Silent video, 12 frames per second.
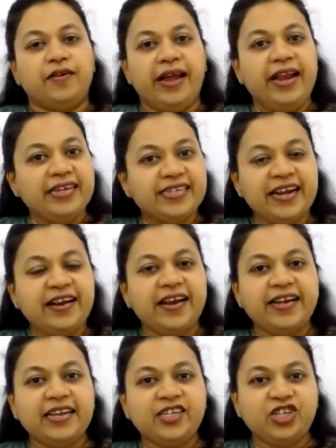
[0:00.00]
And as I
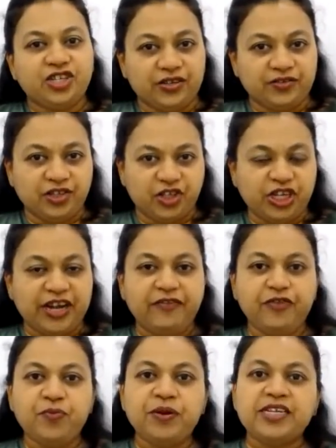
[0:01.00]
rightly shared
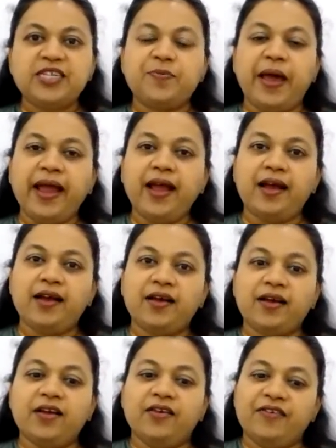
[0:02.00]
a few minutes back,
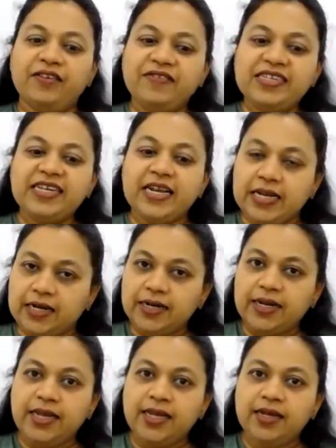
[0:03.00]
when we say
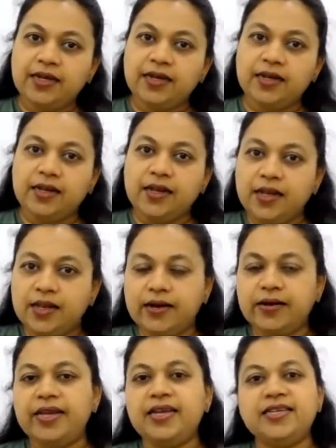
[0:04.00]
learning,
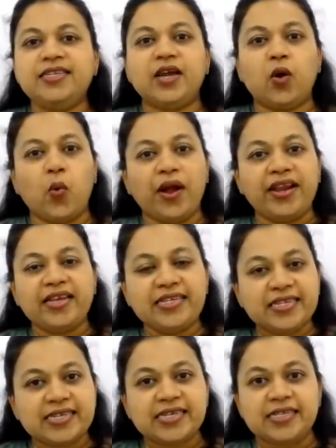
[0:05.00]
learning is acquiring
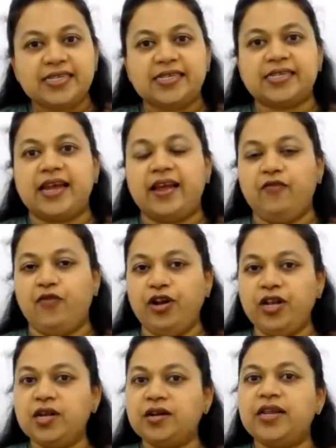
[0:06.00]
skills. And
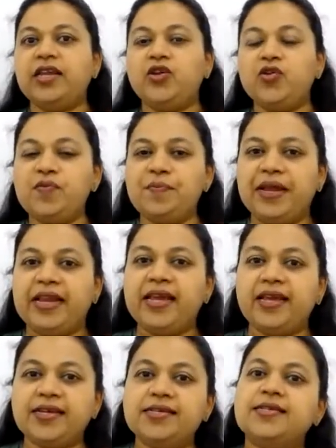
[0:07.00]
what learning you
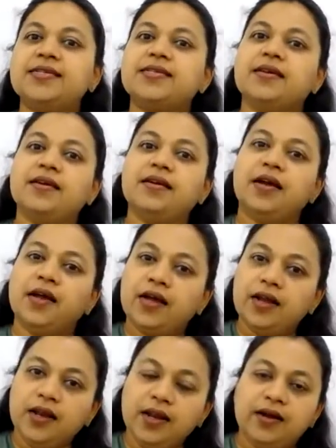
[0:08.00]
meaning is,
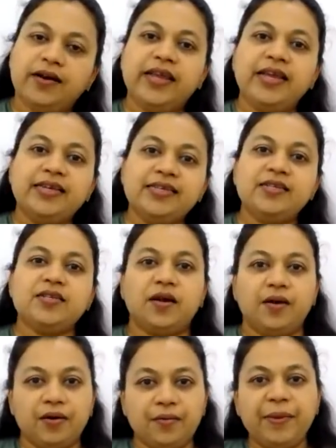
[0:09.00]
learning is
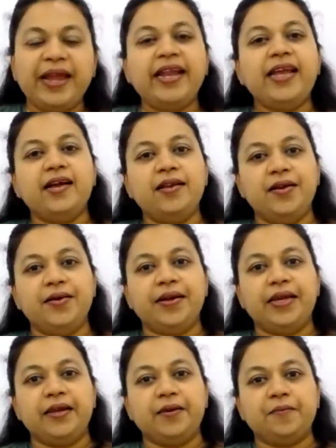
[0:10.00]
mechanical
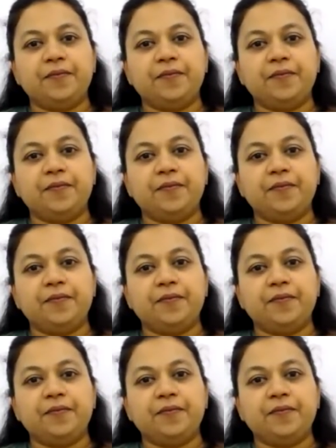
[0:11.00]
learning.